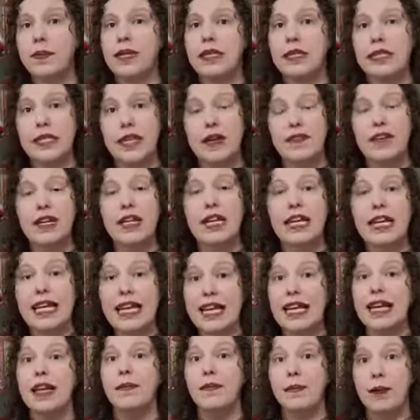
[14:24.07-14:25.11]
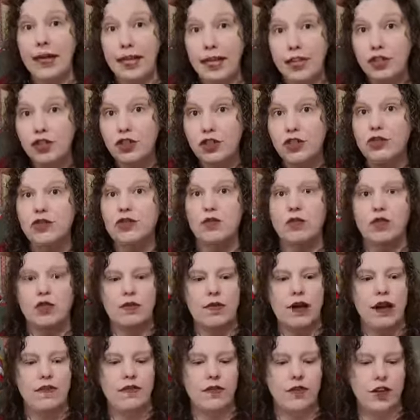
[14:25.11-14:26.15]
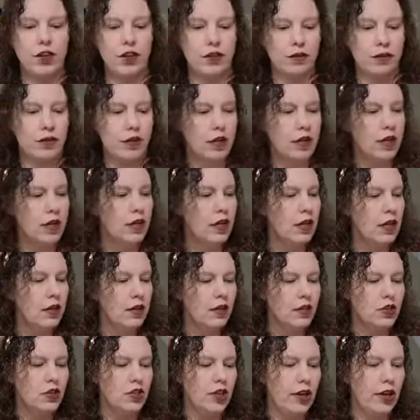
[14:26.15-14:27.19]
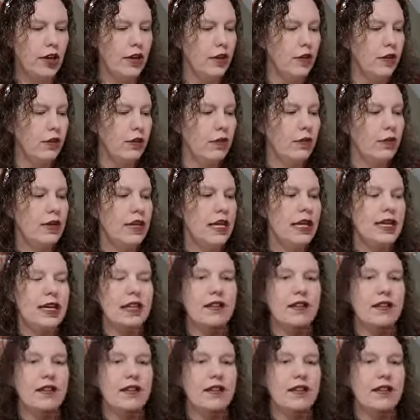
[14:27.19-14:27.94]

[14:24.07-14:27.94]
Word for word: piece of it. Again, pick and choose what's right for you. So it